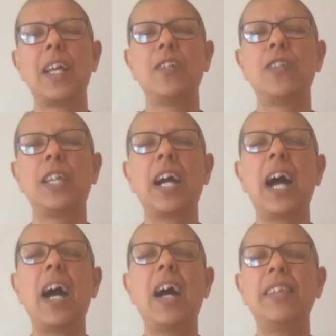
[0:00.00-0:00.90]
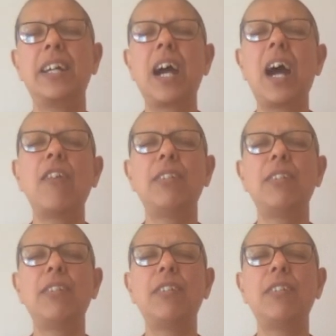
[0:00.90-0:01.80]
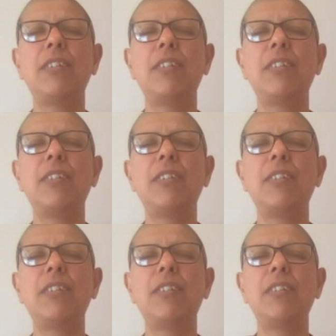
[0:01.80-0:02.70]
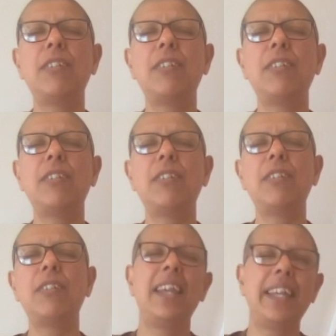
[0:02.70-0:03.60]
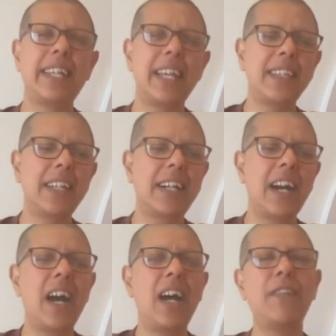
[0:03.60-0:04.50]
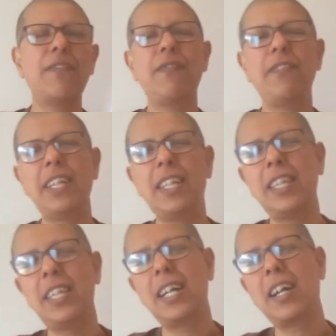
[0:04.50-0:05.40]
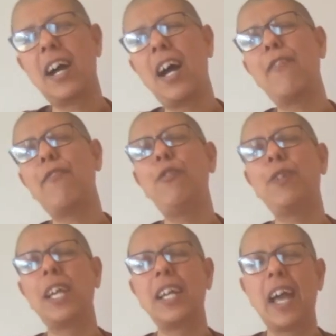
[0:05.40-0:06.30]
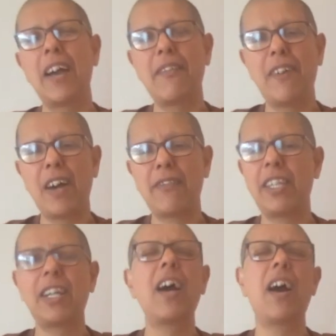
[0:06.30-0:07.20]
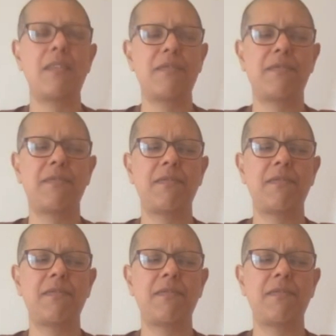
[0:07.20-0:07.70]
So the cow doesn't spend the whole day licking the calf, feeding the calf, looking after the calf,